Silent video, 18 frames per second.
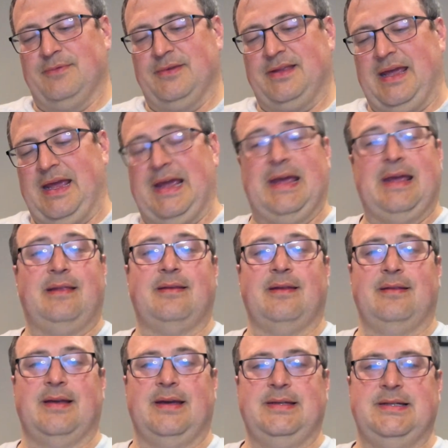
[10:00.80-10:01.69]
with
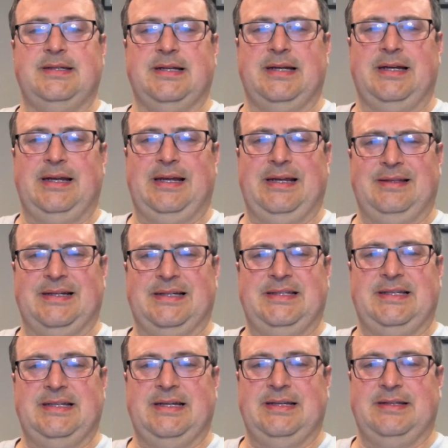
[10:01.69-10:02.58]
8 in
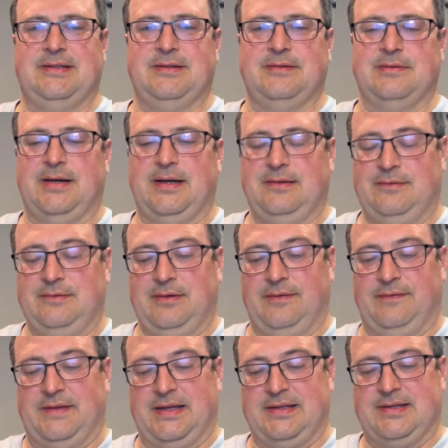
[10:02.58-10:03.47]
1982. I don't
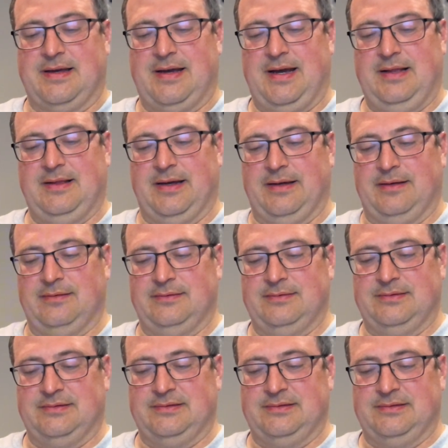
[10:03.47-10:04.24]
know if that's a highlight.